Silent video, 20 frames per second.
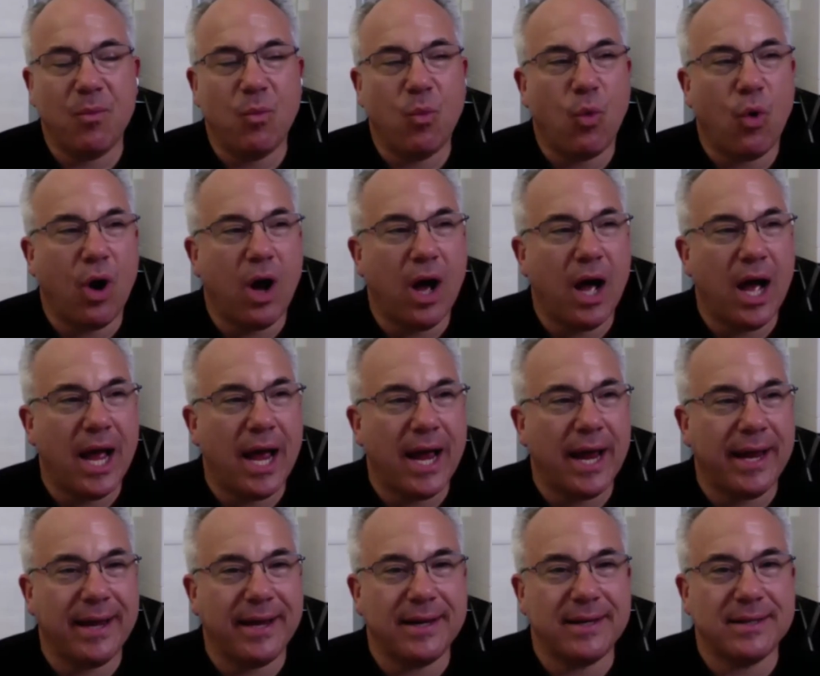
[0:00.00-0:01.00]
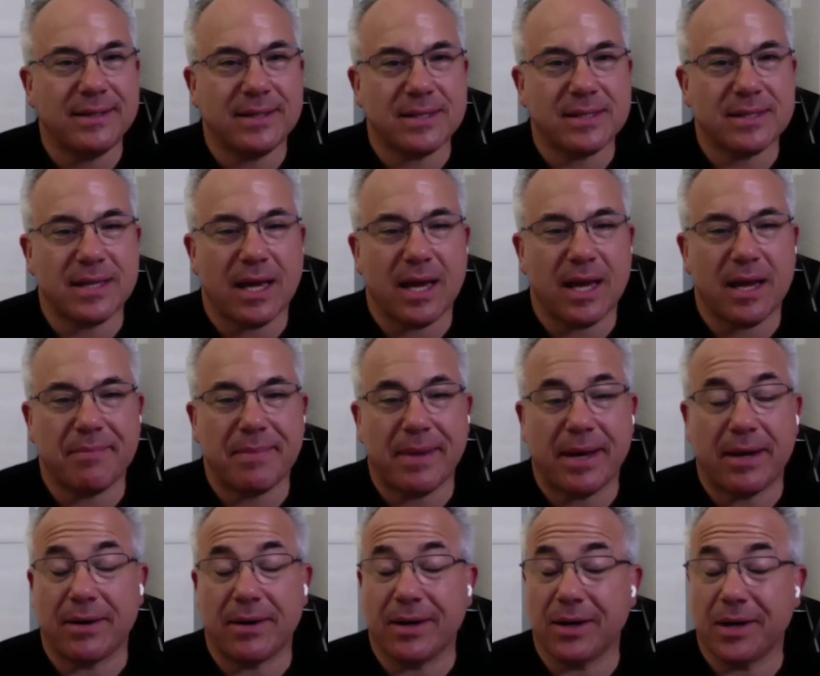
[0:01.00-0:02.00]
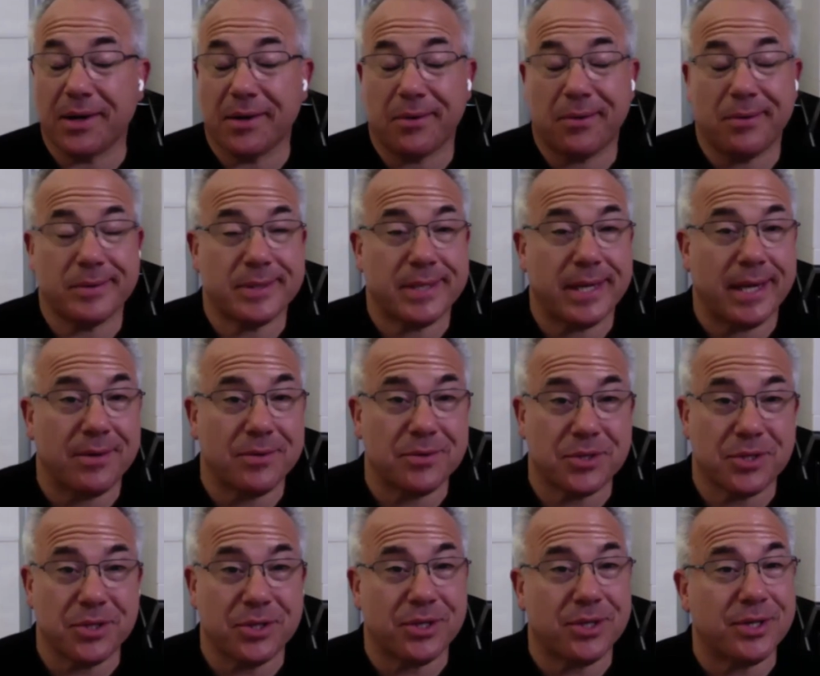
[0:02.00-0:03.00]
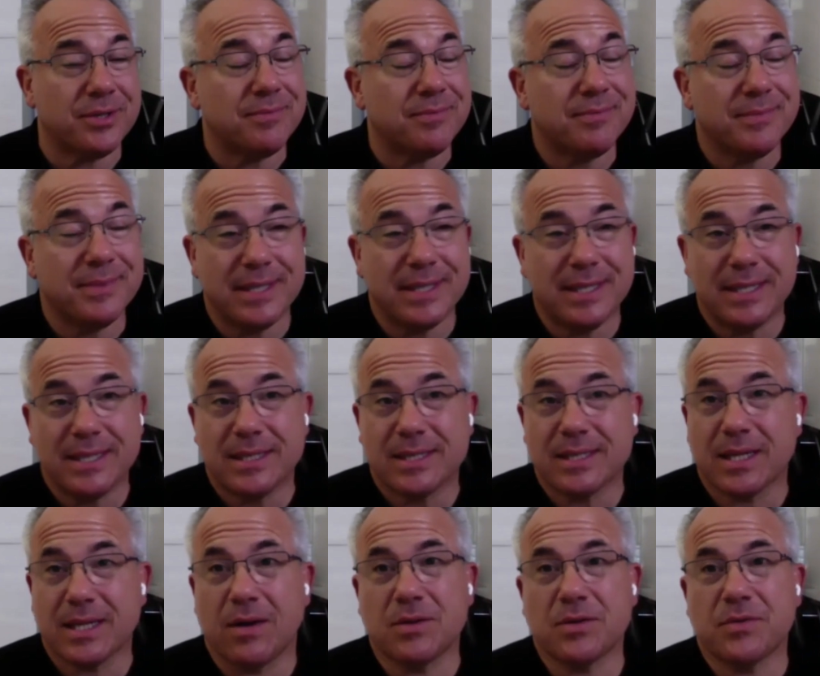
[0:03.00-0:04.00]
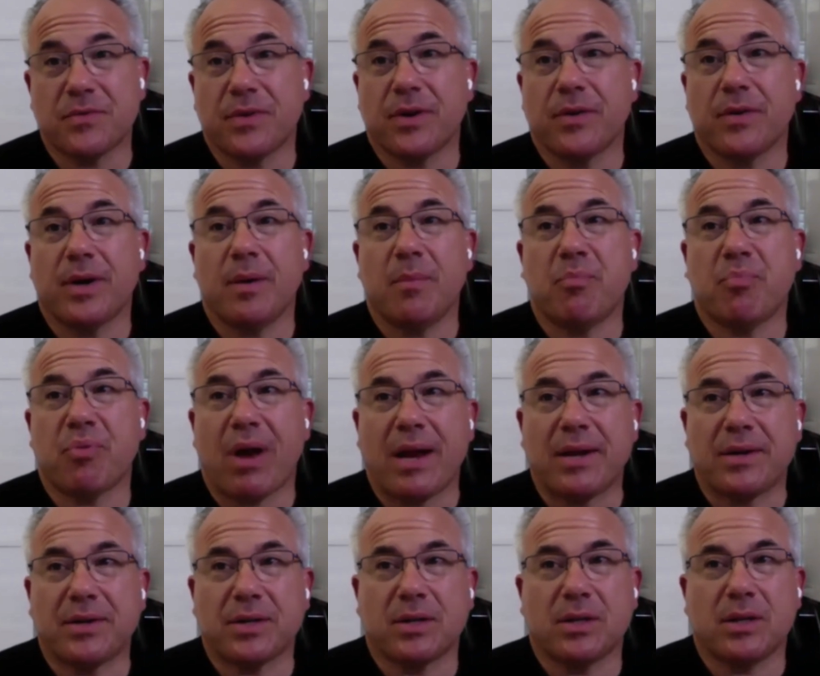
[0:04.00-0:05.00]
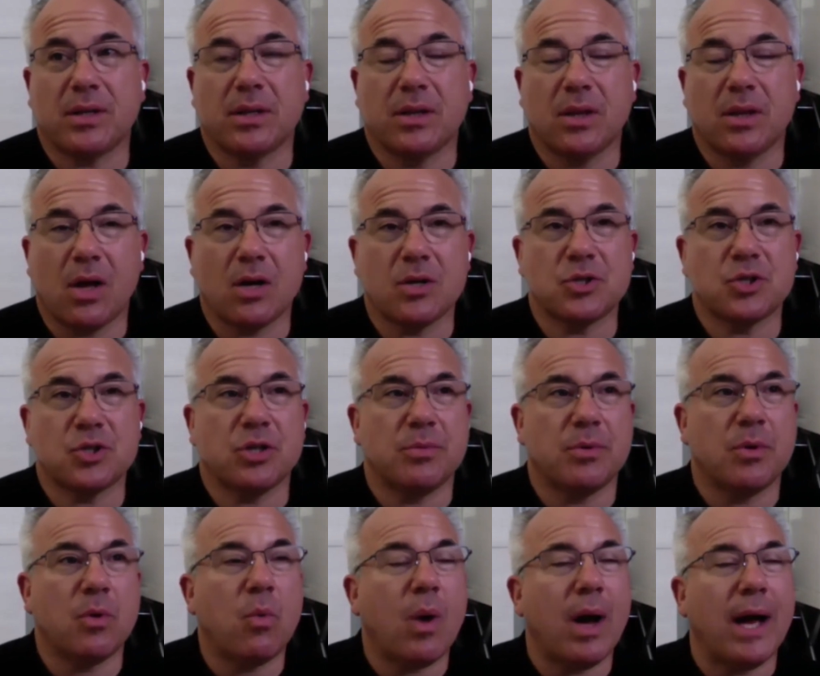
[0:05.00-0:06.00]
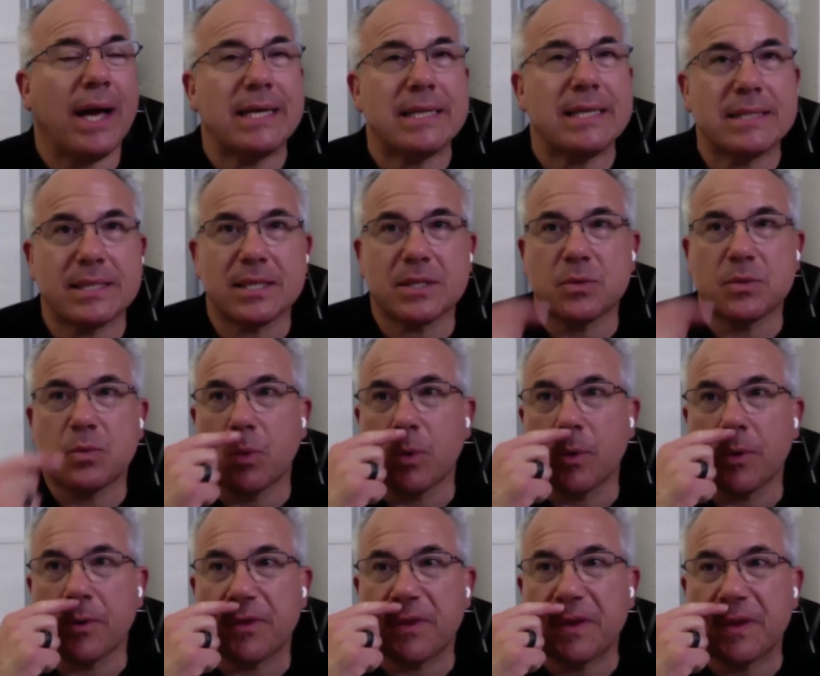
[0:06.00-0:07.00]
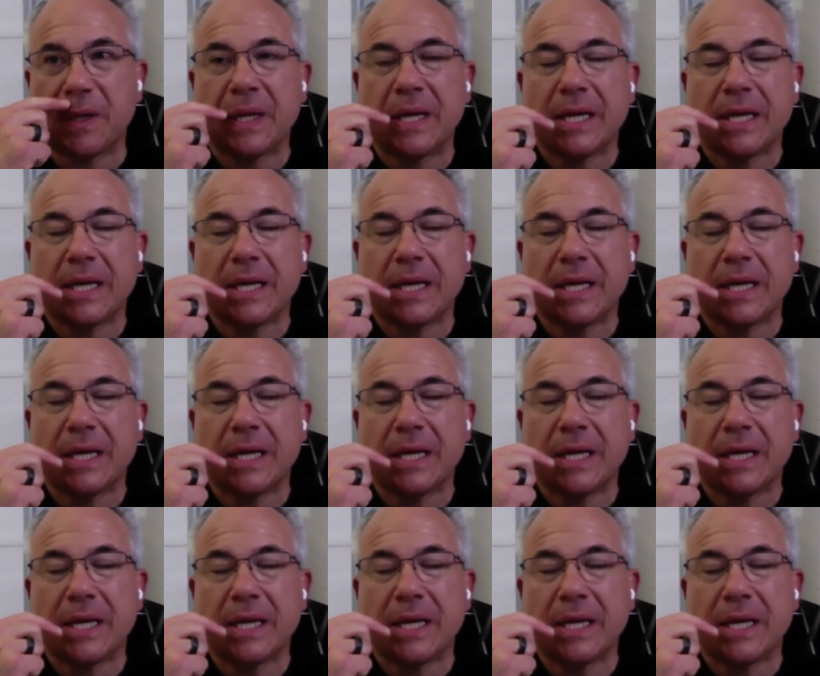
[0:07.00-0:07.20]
why does that matter? And again, it all sounds good, sounds very practical and logical, but why is this worth,